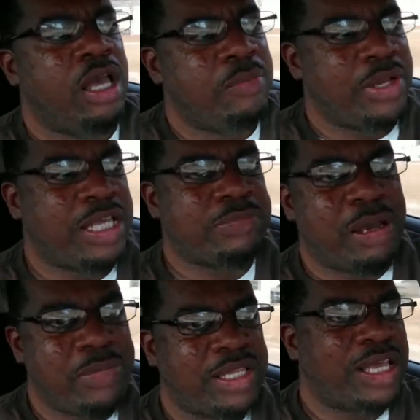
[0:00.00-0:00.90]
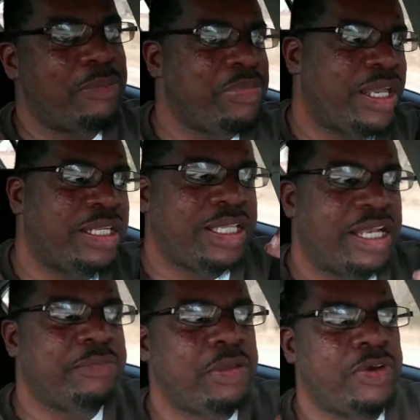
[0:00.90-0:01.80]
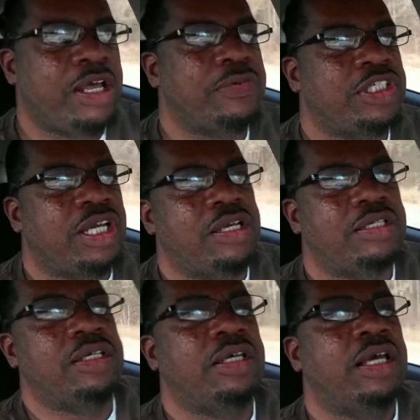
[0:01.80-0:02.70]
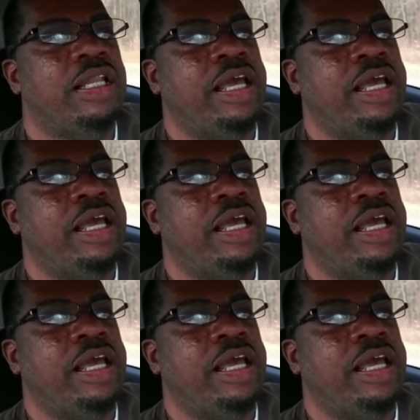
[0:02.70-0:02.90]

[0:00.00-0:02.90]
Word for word: because my mother embedded that in me when I was young.